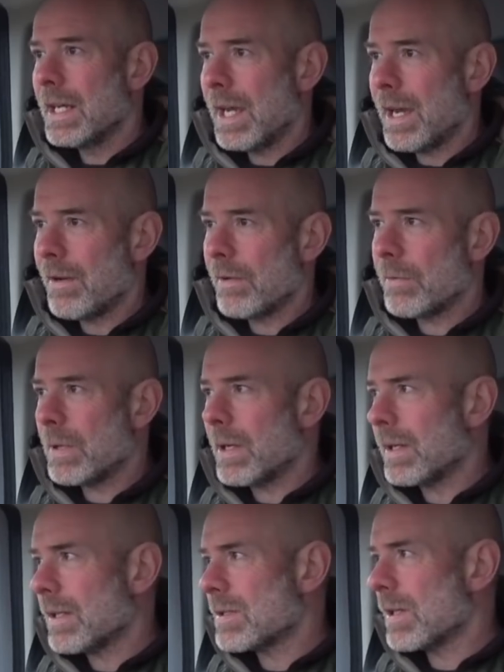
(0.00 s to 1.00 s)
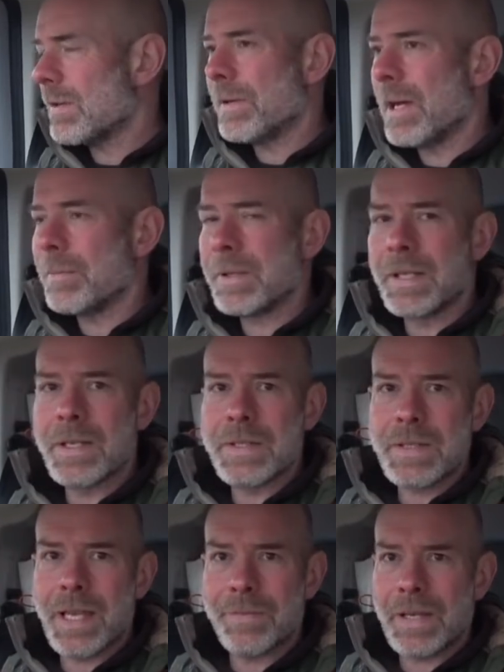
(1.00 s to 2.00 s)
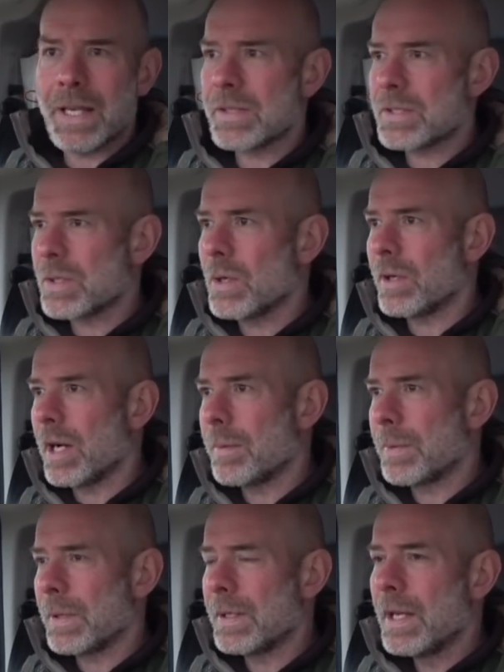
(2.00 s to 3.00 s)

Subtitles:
However, we can't go too far because, having had the door open,